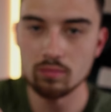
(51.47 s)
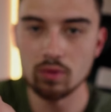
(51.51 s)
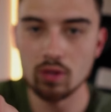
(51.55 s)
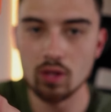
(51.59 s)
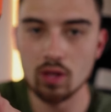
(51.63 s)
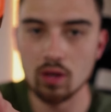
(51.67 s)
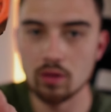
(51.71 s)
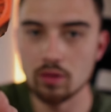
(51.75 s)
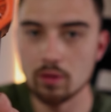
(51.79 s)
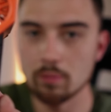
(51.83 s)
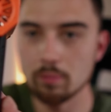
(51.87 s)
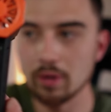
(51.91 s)

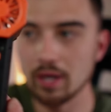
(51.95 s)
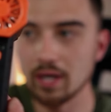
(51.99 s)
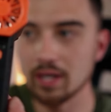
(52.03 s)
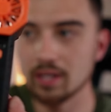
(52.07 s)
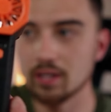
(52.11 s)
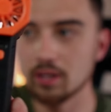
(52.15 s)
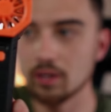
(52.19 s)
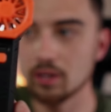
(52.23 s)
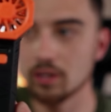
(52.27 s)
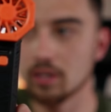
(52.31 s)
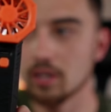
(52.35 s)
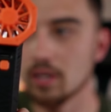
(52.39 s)
On the back
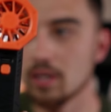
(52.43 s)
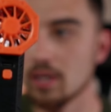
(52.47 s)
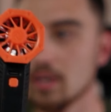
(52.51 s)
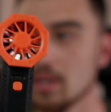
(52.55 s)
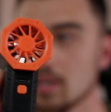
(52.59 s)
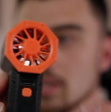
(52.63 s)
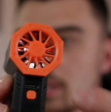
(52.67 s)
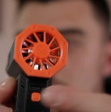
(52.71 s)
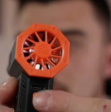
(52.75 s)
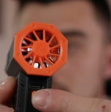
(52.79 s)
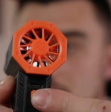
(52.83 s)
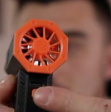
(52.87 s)
here,
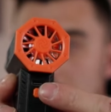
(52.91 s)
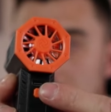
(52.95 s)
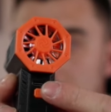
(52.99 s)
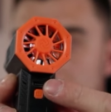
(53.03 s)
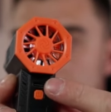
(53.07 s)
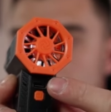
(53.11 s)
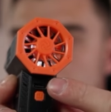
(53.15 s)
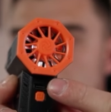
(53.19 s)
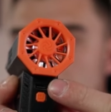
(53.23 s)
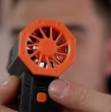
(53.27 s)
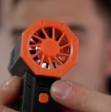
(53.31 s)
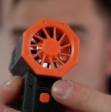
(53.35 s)
you're going to have
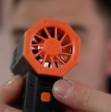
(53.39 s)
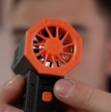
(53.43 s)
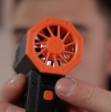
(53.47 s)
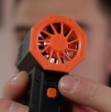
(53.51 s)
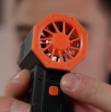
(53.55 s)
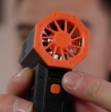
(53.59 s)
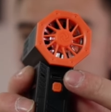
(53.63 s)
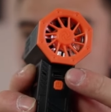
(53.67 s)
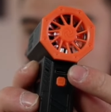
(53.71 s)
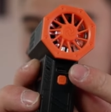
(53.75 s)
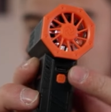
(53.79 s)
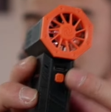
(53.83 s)
your
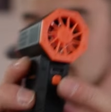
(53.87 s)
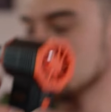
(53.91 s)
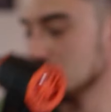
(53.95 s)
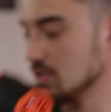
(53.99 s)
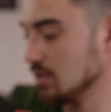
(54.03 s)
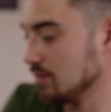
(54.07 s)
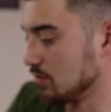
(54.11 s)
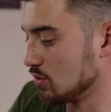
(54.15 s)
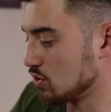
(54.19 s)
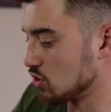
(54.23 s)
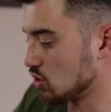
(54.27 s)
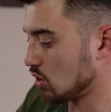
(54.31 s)
USB Type-C
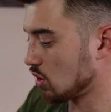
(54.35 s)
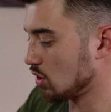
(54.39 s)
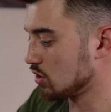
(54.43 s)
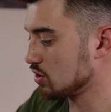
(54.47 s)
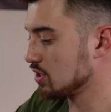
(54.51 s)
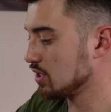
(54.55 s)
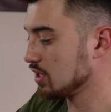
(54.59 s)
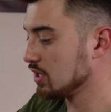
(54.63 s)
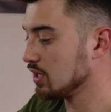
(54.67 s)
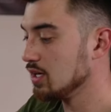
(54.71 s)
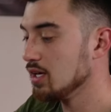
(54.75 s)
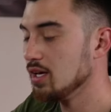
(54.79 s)
for
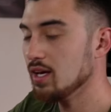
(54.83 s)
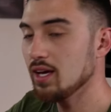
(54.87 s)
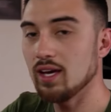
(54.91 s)
charging.